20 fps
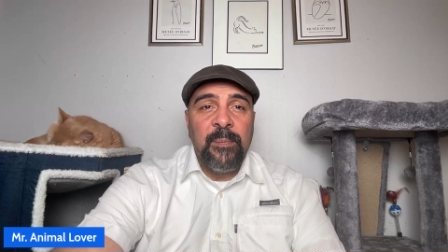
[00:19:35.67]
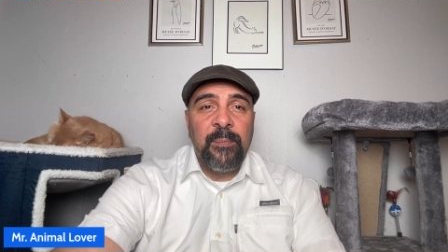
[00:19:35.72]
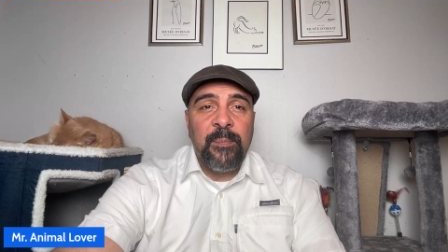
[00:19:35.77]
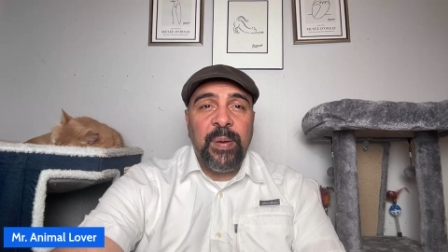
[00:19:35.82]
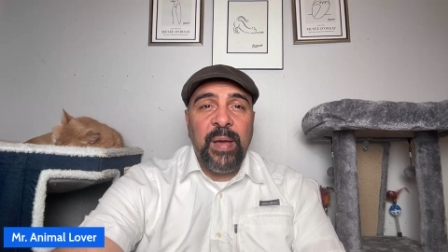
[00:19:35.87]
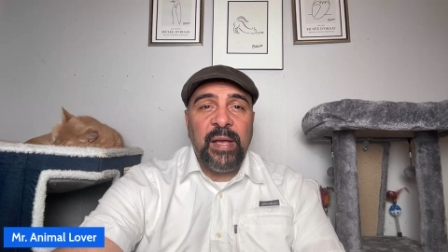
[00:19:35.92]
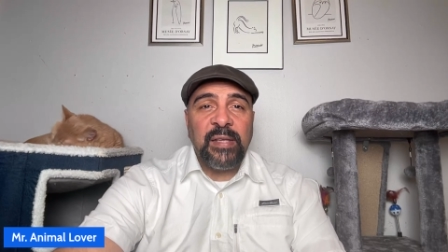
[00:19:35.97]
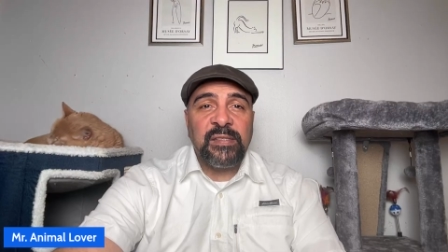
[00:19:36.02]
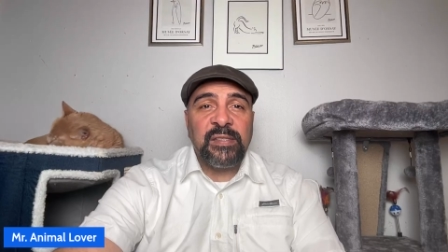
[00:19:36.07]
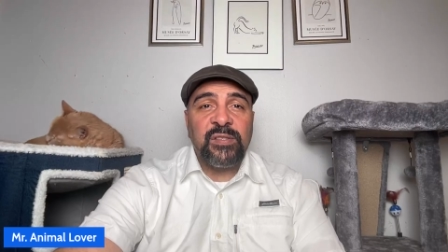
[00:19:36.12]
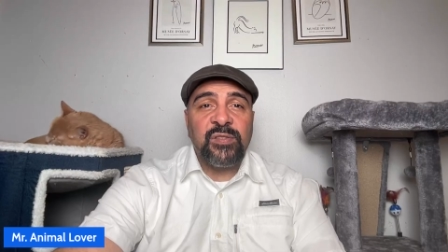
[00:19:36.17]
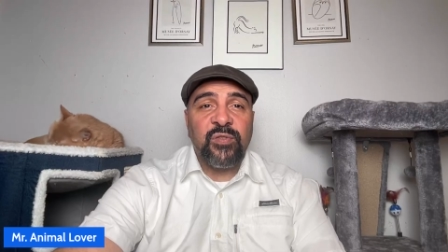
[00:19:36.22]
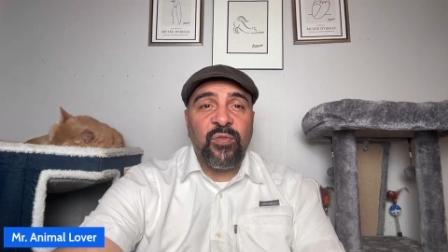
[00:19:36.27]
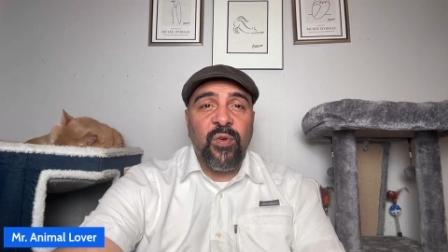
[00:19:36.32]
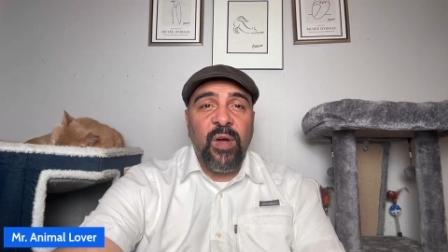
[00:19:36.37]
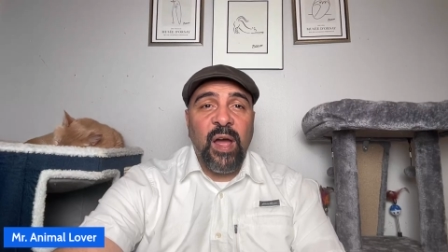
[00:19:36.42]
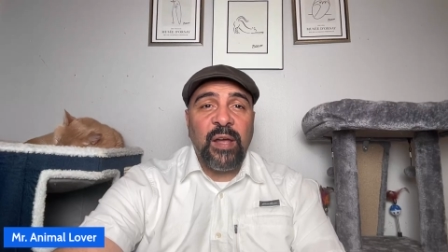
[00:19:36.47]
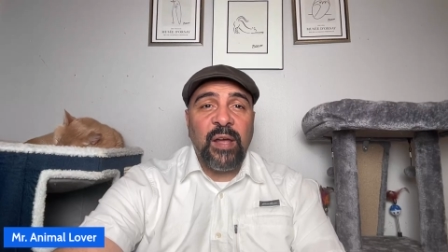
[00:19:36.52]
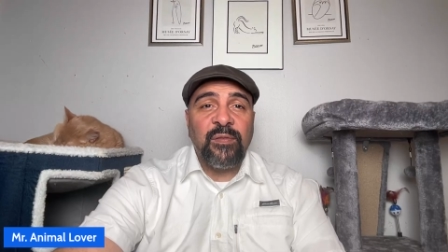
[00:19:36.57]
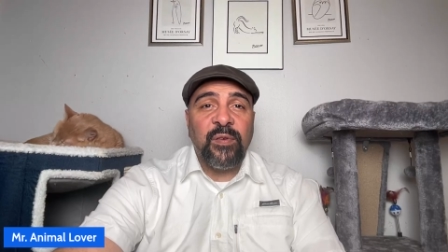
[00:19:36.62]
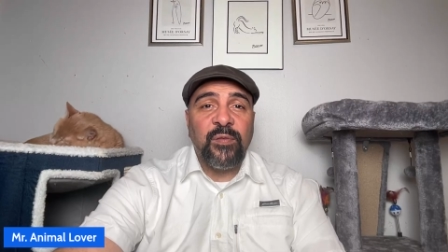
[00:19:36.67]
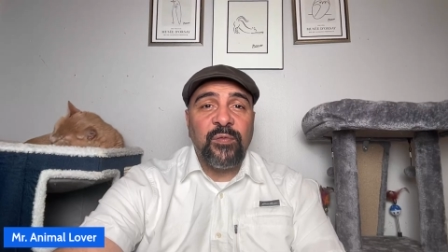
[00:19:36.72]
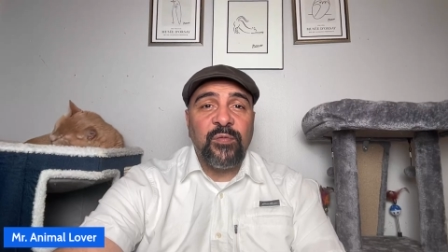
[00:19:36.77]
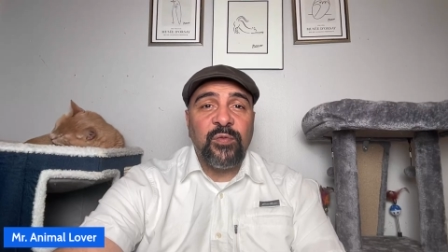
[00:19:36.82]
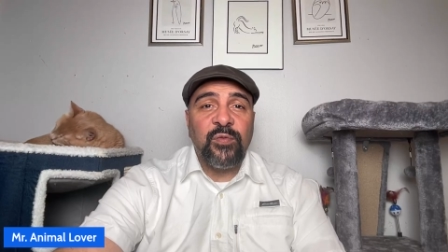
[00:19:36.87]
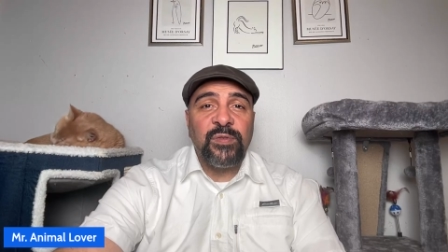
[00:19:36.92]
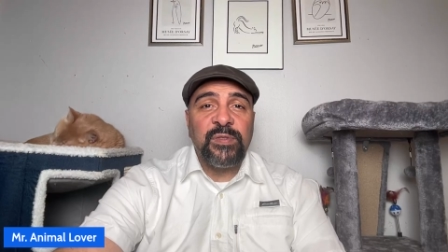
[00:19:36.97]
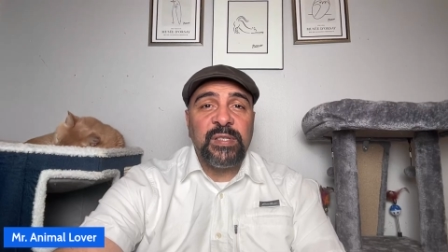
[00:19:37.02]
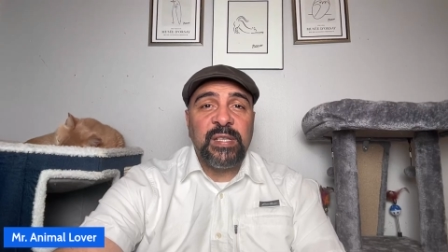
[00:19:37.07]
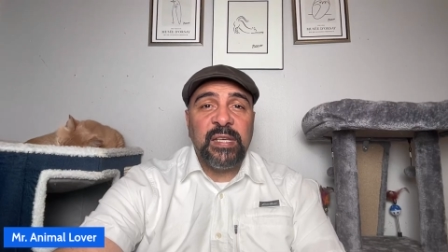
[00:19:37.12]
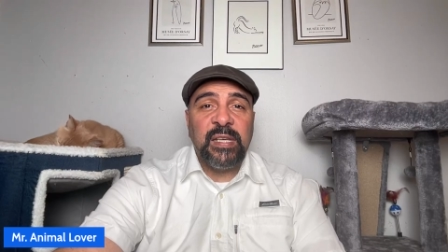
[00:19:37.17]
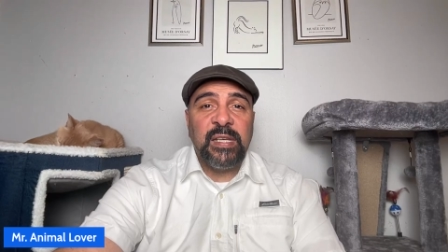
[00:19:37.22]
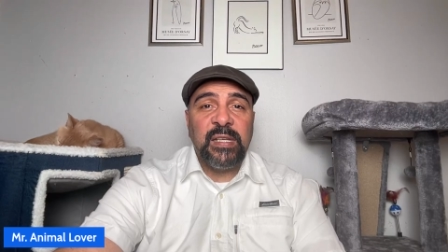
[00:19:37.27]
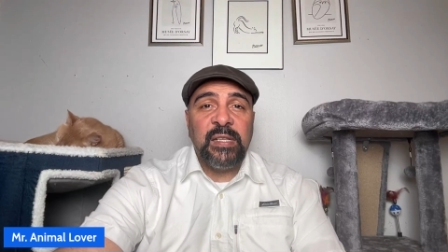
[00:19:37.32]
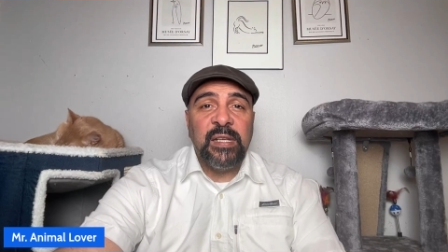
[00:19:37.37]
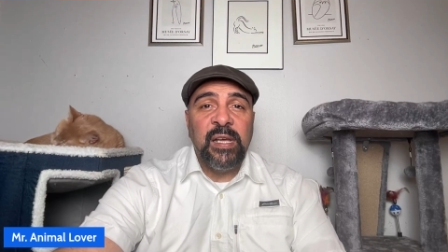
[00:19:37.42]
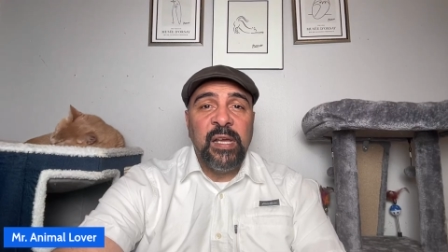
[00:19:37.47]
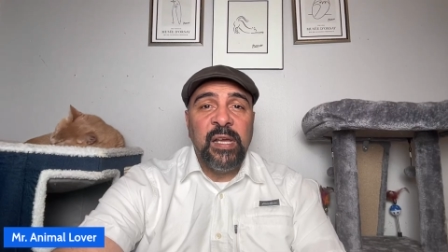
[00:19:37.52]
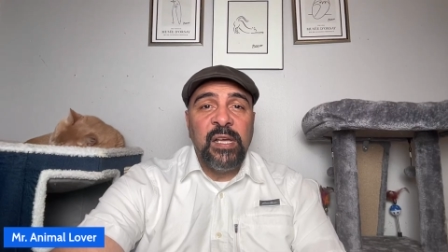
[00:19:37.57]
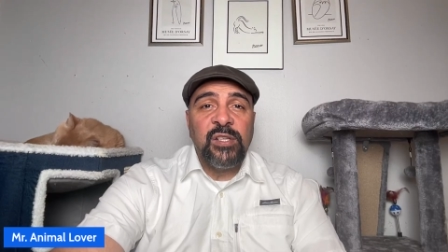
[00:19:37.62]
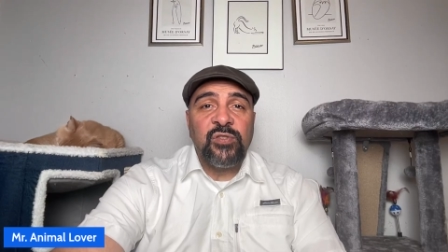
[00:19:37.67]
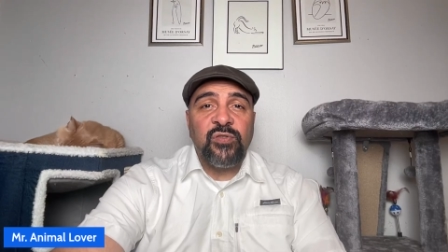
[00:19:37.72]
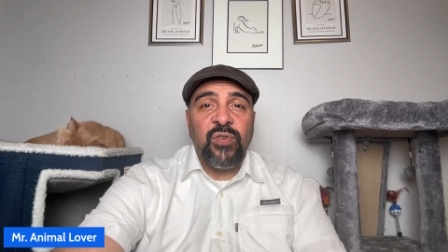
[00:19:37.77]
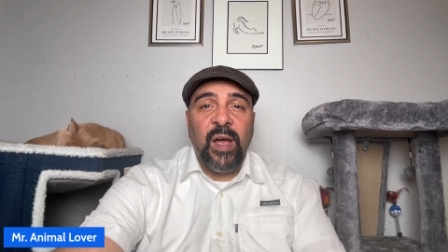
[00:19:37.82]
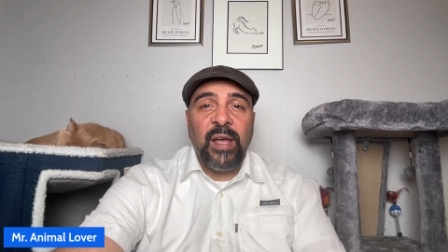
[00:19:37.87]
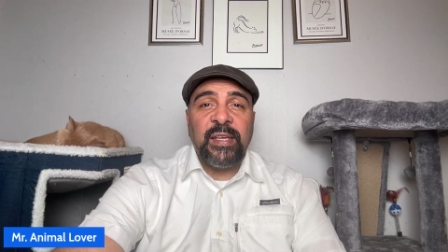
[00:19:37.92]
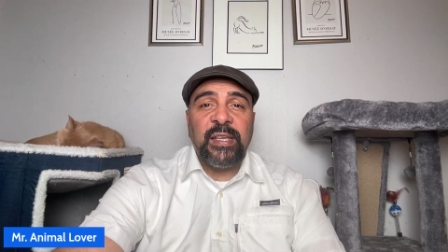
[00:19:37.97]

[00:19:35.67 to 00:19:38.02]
Pets thrive on routine. Try